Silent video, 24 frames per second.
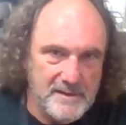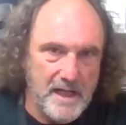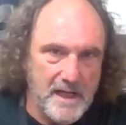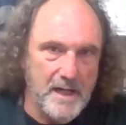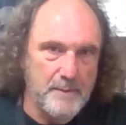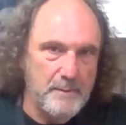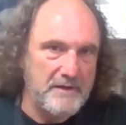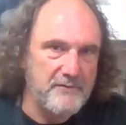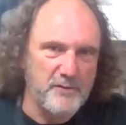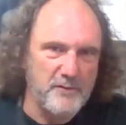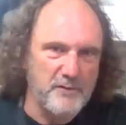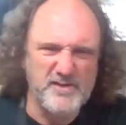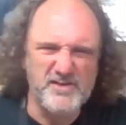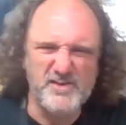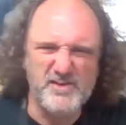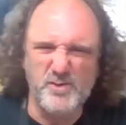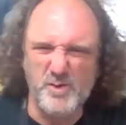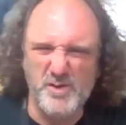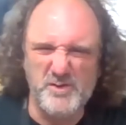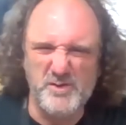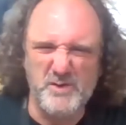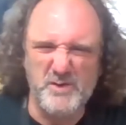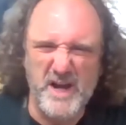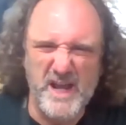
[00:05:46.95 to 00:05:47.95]
My first
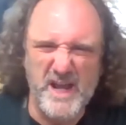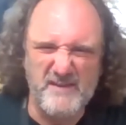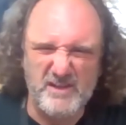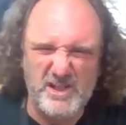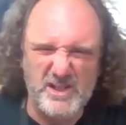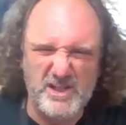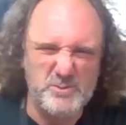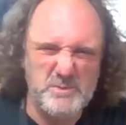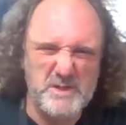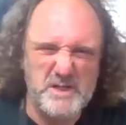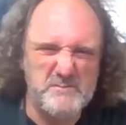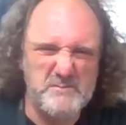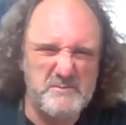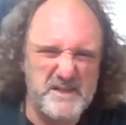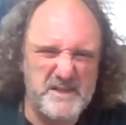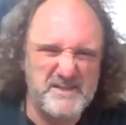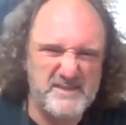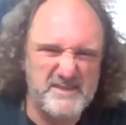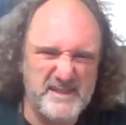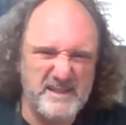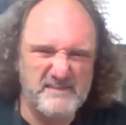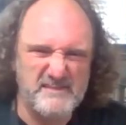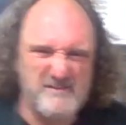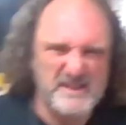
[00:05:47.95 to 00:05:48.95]
swords were out of aluminum and
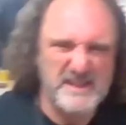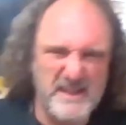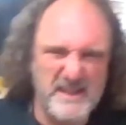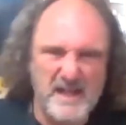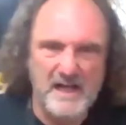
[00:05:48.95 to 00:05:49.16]
stuff,